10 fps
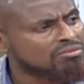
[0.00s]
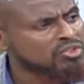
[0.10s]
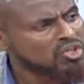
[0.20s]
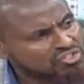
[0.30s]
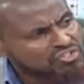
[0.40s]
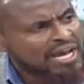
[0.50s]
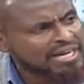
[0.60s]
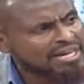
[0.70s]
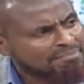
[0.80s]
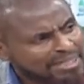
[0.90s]
don't
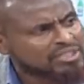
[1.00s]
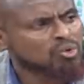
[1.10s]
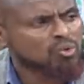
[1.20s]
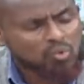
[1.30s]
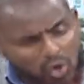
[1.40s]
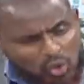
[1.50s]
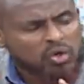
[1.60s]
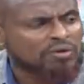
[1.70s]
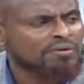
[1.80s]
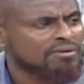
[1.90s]
ride a bicycle,
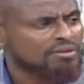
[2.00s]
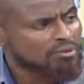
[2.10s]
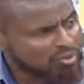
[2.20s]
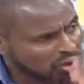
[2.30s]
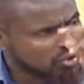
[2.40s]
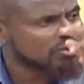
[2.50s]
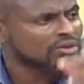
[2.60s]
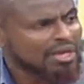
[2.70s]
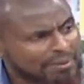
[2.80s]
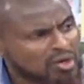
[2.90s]
walk, they will walk.
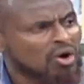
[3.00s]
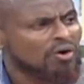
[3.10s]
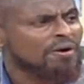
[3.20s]
They will go.